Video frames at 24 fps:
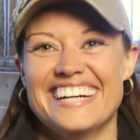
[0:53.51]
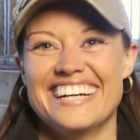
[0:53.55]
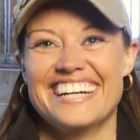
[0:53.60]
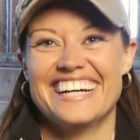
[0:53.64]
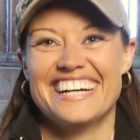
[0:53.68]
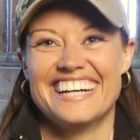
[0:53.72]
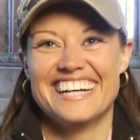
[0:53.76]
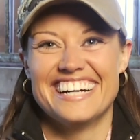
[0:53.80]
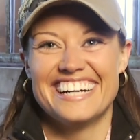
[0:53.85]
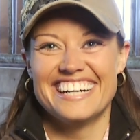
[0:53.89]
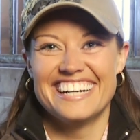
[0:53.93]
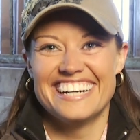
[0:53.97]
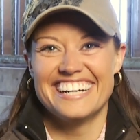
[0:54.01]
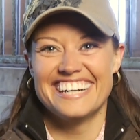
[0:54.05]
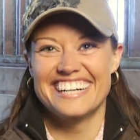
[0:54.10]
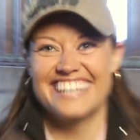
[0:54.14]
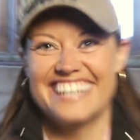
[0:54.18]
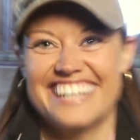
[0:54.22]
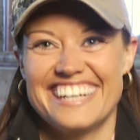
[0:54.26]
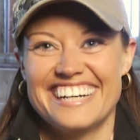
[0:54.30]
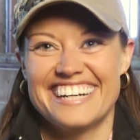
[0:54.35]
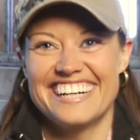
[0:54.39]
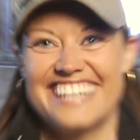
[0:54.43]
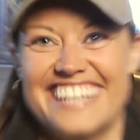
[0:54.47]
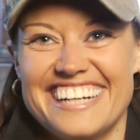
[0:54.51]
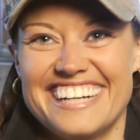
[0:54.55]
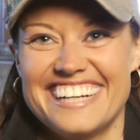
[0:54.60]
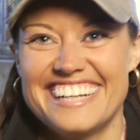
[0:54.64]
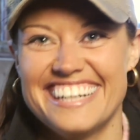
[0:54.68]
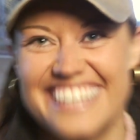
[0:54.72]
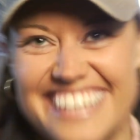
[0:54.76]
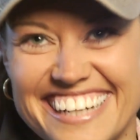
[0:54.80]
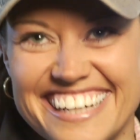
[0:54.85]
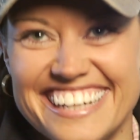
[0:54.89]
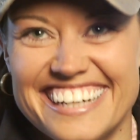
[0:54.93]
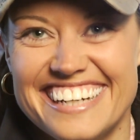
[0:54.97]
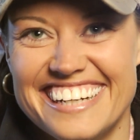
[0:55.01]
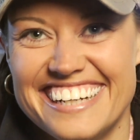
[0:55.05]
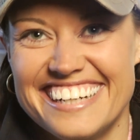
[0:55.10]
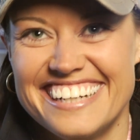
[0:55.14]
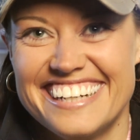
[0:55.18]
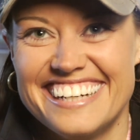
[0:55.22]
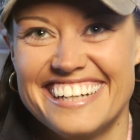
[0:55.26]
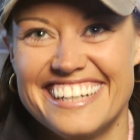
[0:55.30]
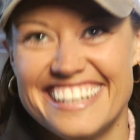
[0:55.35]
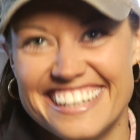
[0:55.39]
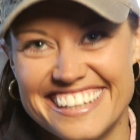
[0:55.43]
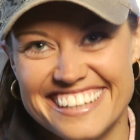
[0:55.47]
do this for a living, so that's why I'm
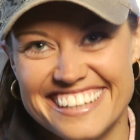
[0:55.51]
here.